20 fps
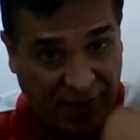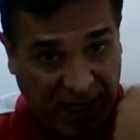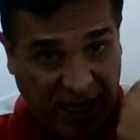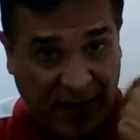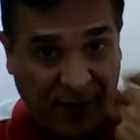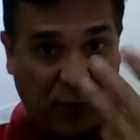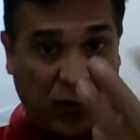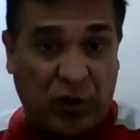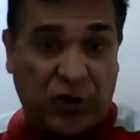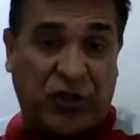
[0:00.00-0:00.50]
when I
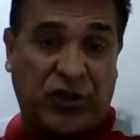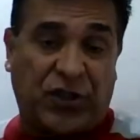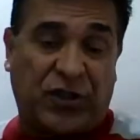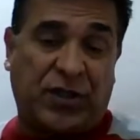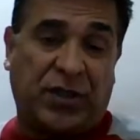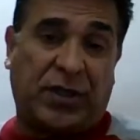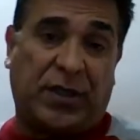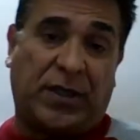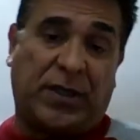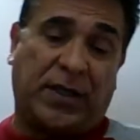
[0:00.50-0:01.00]

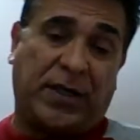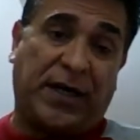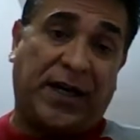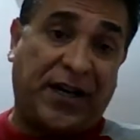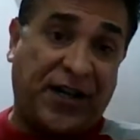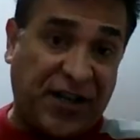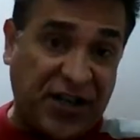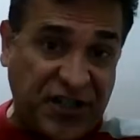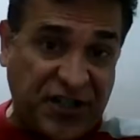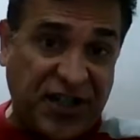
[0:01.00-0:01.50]
was
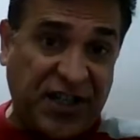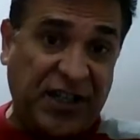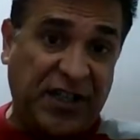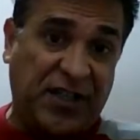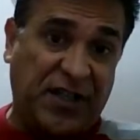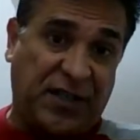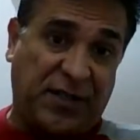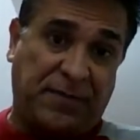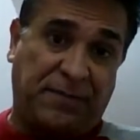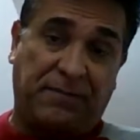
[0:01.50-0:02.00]
addressing
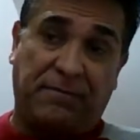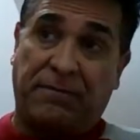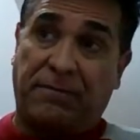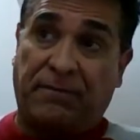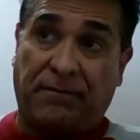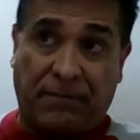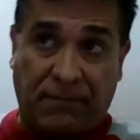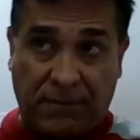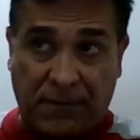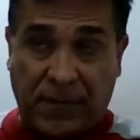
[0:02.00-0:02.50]
the
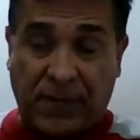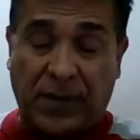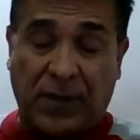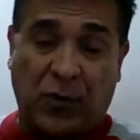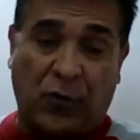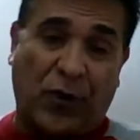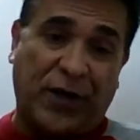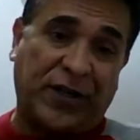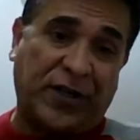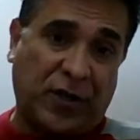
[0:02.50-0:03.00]

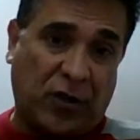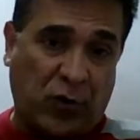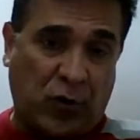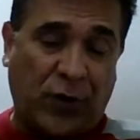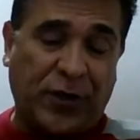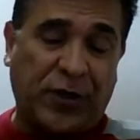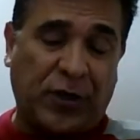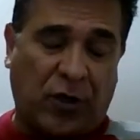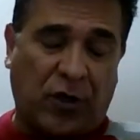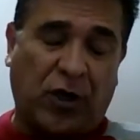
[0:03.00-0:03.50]
quite a
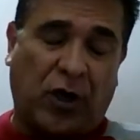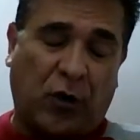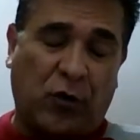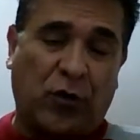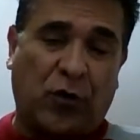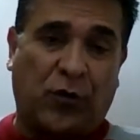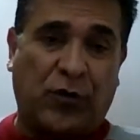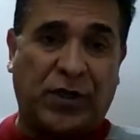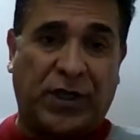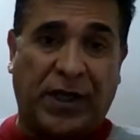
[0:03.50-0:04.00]
crowd
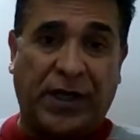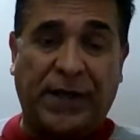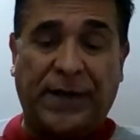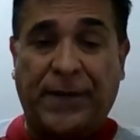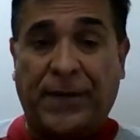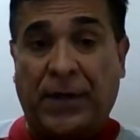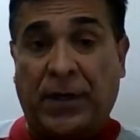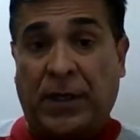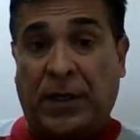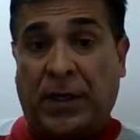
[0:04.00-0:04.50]
over
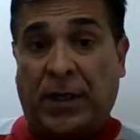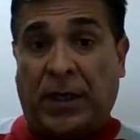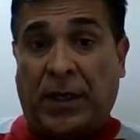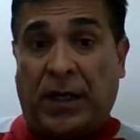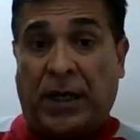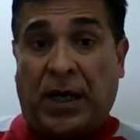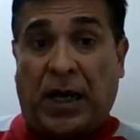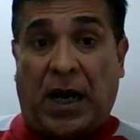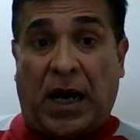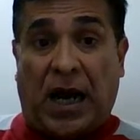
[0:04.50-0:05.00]
there,
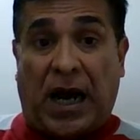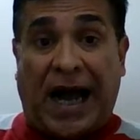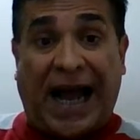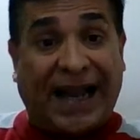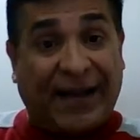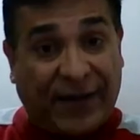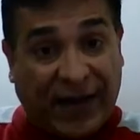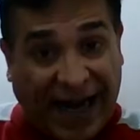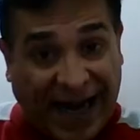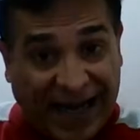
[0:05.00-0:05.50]

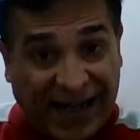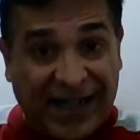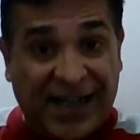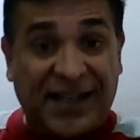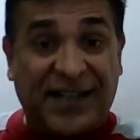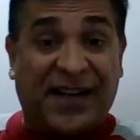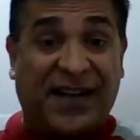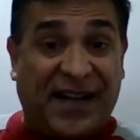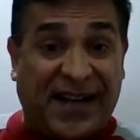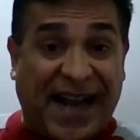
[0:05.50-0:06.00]
I
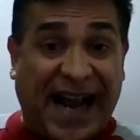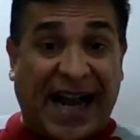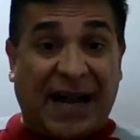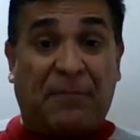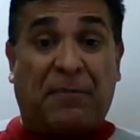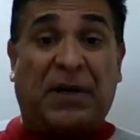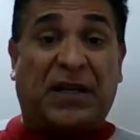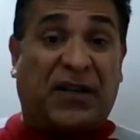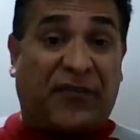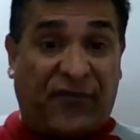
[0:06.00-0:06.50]
literally
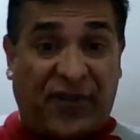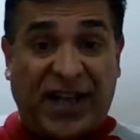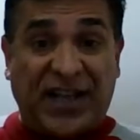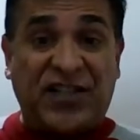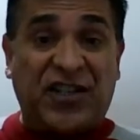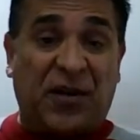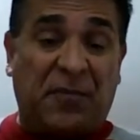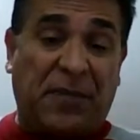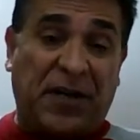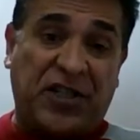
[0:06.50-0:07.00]
had
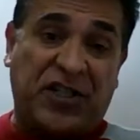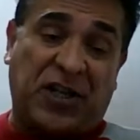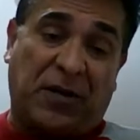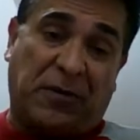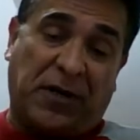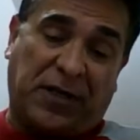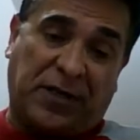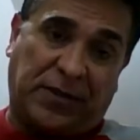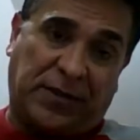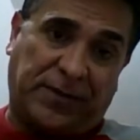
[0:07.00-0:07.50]
butterflies in my
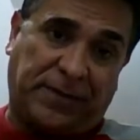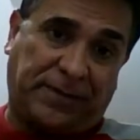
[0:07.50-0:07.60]
stomach.